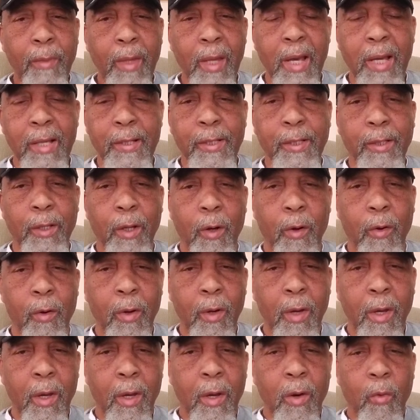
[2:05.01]
And so
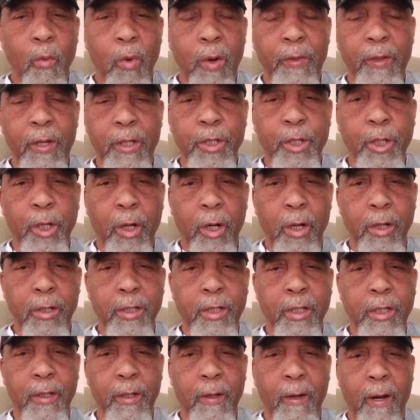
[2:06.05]
when the
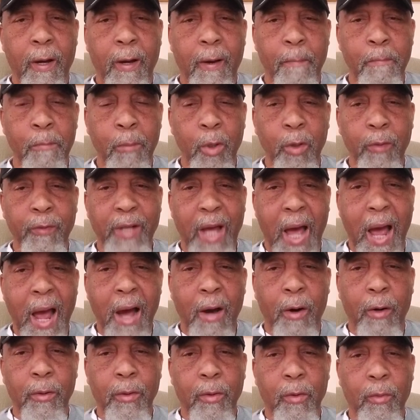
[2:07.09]
church moved
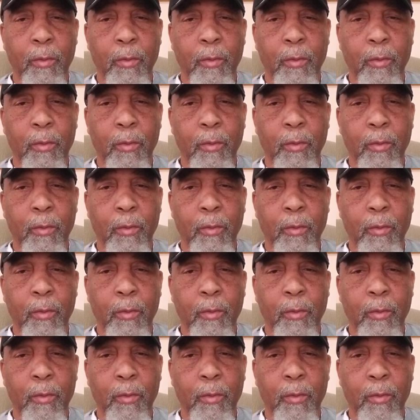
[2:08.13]
out,